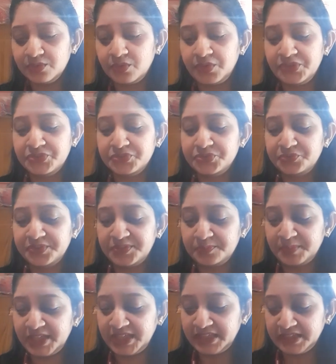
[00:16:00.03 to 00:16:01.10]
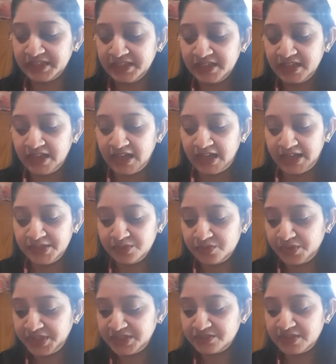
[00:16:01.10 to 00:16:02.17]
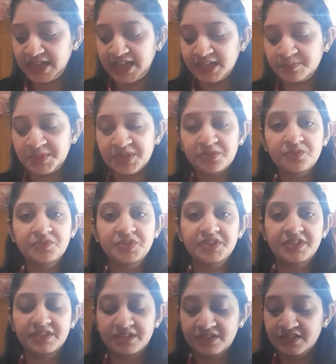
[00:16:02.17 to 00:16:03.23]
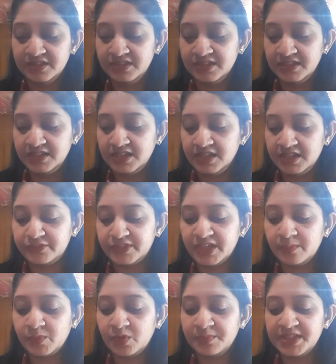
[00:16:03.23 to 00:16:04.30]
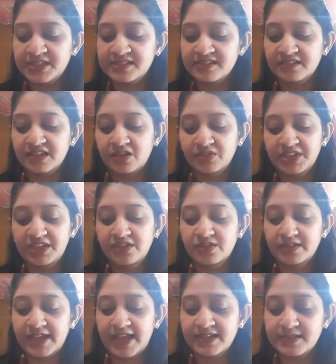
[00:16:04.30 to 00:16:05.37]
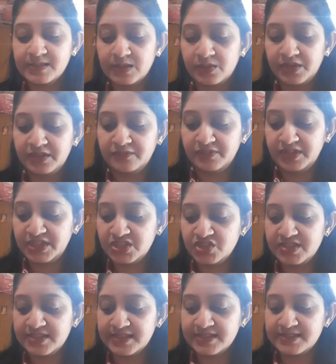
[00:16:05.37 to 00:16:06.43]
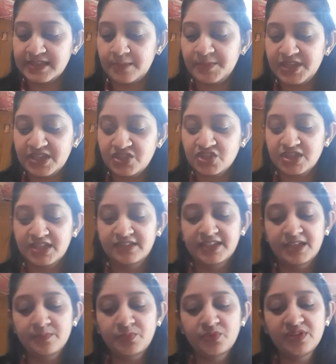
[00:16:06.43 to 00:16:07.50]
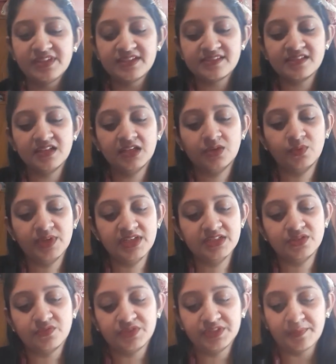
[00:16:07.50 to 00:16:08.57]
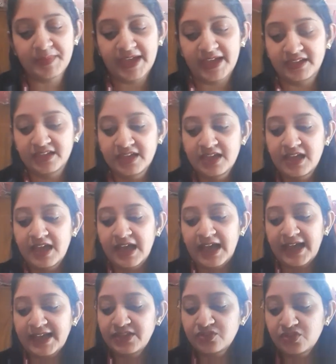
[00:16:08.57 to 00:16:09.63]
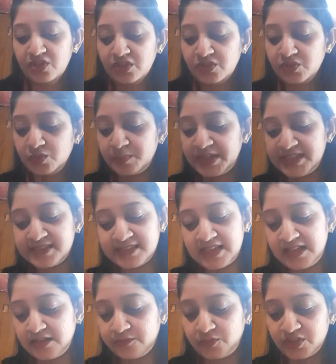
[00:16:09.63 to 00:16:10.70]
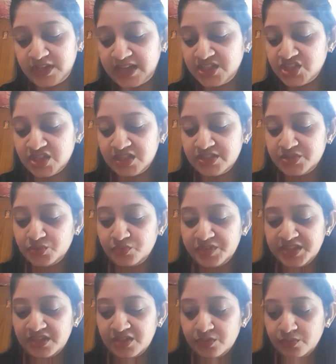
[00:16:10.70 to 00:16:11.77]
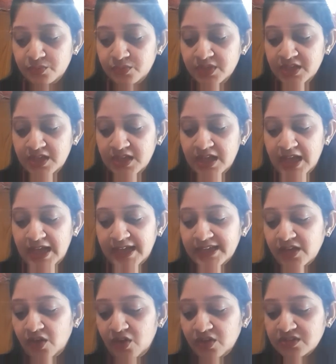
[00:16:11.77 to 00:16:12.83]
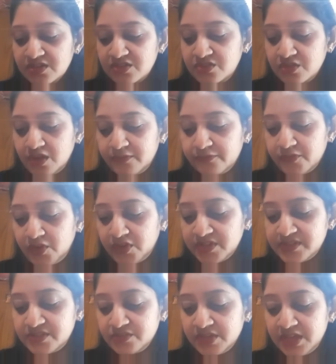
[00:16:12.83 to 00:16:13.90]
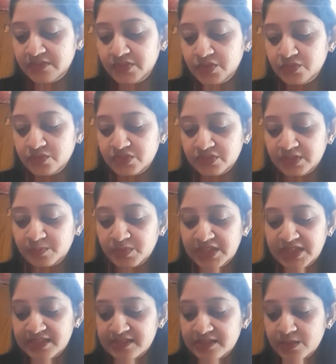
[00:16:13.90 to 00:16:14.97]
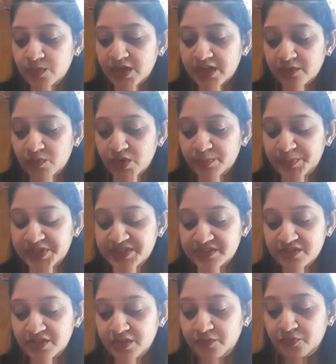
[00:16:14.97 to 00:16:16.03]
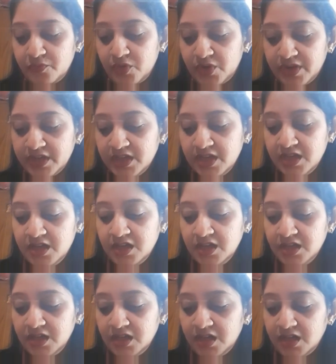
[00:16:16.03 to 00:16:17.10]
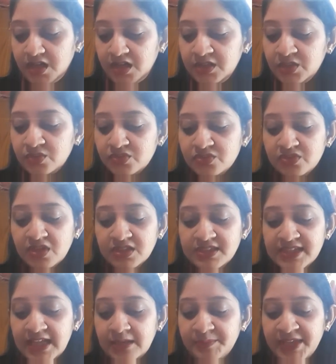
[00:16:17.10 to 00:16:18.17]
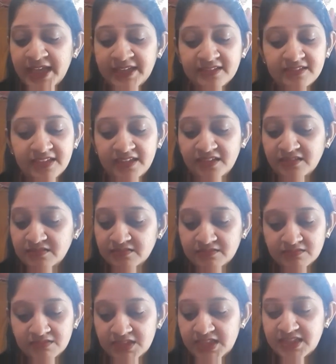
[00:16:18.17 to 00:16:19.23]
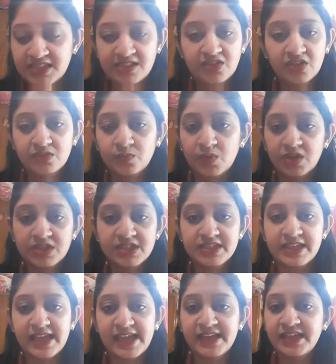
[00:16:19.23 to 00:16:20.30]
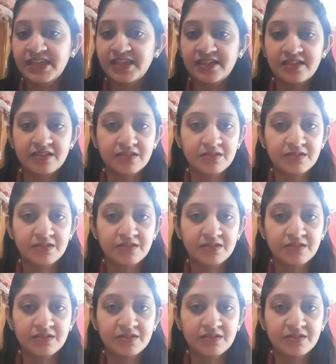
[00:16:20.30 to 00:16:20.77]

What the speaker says: going to do with me? Are you going to hand me over? For a moment, Sadao did not answer. He finished his examination and then pulled the silk quilt over the man. I do not know myself what I shall do with you. I ought, of course, to give you to the police. You are a prisoner of war. No, do not tell me anything. He did not want any,